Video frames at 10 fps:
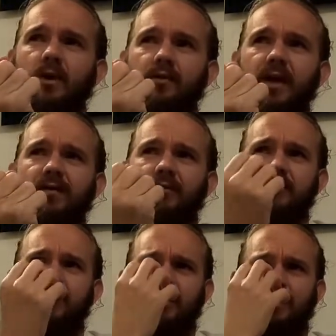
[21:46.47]
of that
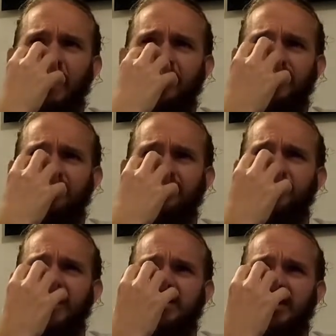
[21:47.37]
front third of your palate, you can
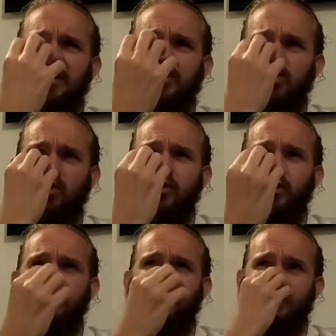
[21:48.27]
feel that slightly
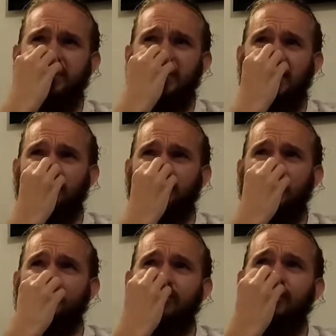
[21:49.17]
stronger and more intense
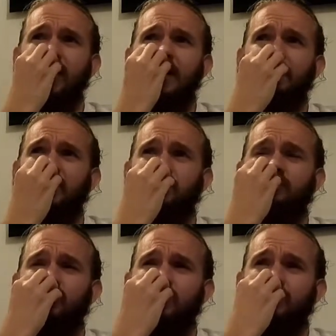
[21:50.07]
grapefruit, but as
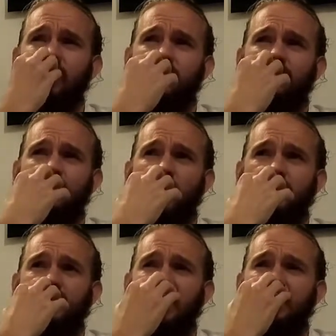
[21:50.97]
you move further
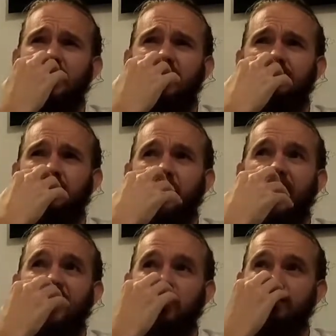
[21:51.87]
forward, you can feel that
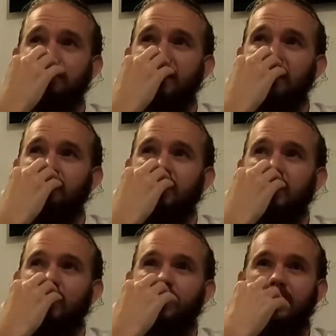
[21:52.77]
that just mellows
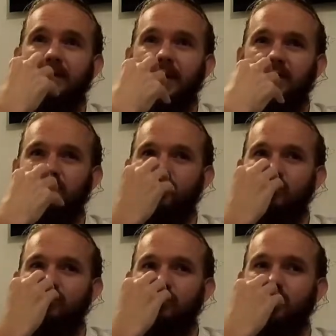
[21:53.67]
out a wee bit, and as
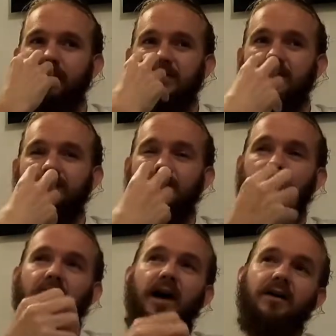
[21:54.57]
you move into the
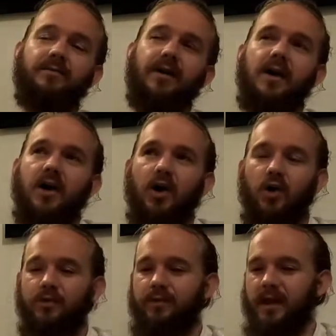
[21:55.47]
front half
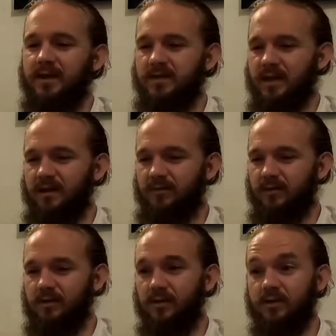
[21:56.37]
of that uh,
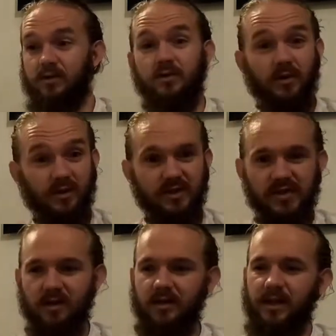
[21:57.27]
front third of your tongue, you
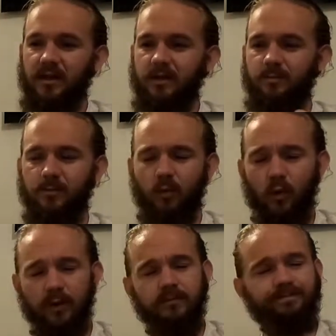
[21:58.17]
certainly get a little bit
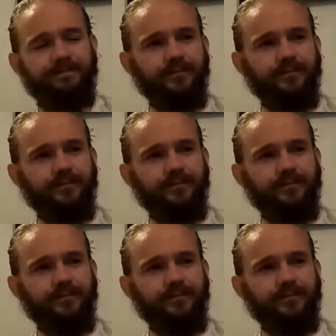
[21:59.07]
more